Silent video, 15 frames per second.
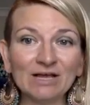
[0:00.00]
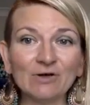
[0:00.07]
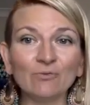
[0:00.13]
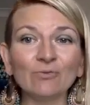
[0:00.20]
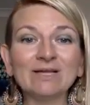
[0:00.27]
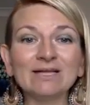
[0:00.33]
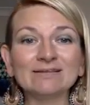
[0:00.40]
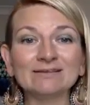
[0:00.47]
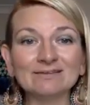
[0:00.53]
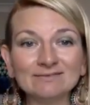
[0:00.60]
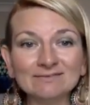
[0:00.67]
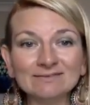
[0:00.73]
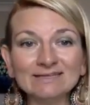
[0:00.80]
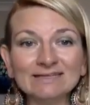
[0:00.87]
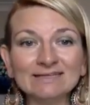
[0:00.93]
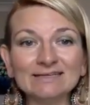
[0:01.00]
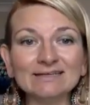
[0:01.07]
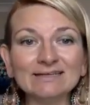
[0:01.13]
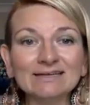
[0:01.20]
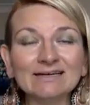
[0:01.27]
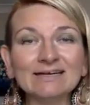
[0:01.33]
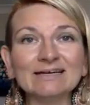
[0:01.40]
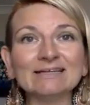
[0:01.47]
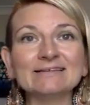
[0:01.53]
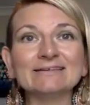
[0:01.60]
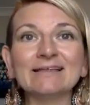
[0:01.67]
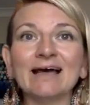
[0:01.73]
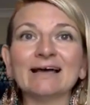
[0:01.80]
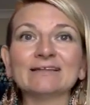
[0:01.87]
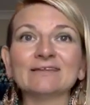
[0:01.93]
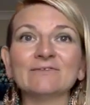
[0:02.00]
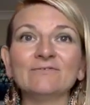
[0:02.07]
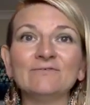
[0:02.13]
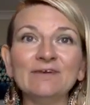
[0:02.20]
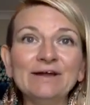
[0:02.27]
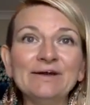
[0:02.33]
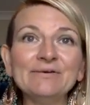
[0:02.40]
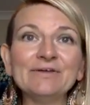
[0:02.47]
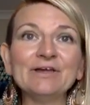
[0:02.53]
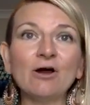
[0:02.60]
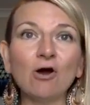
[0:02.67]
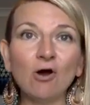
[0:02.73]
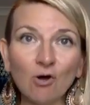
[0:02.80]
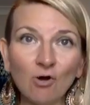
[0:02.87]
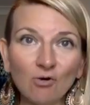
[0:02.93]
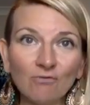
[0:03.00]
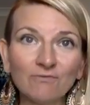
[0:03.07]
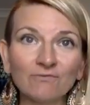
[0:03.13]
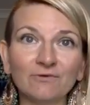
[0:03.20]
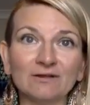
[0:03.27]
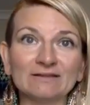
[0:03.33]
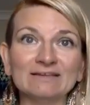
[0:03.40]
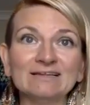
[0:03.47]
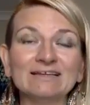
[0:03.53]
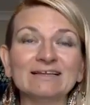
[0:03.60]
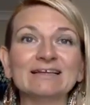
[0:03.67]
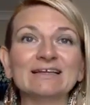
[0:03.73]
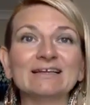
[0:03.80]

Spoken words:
We can see that very often